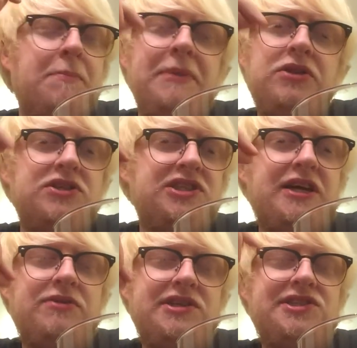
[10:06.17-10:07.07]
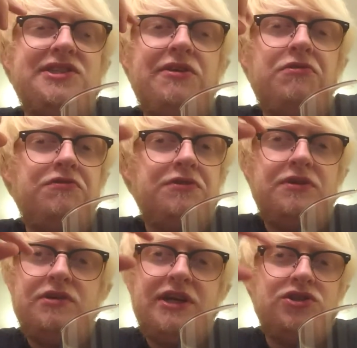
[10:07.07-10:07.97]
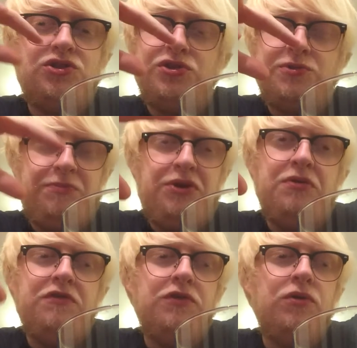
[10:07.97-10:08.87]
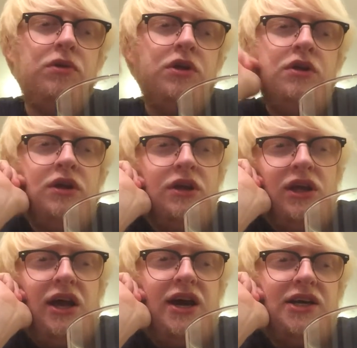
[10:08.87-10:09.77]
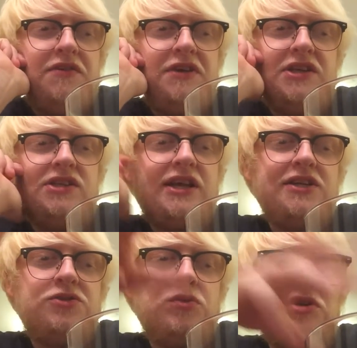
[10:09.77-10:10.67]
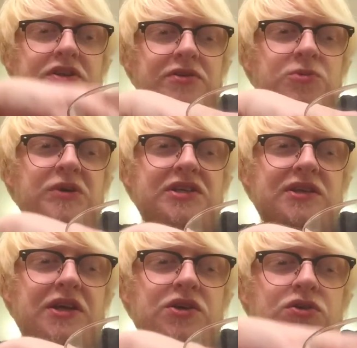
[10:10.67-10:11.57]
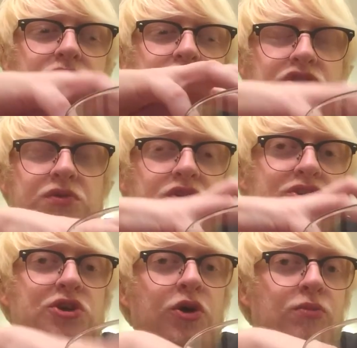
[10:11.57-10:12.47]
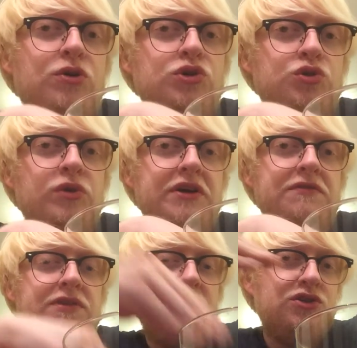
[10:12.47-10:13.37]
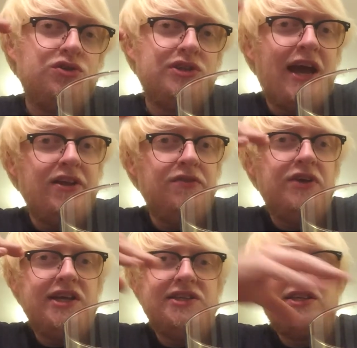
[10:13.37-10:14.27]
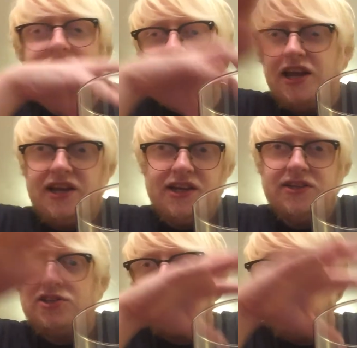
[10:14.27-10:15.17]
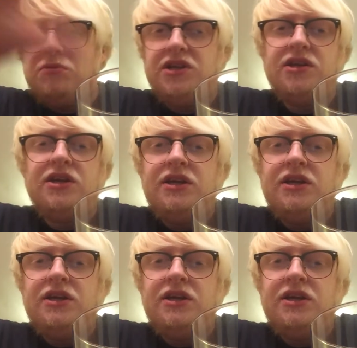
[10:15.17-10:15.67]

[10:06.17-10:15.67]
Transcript: The milk stout itself is just beautiful, and I think that's one of those beers that you could do so much with, then just elevate it and take it into so many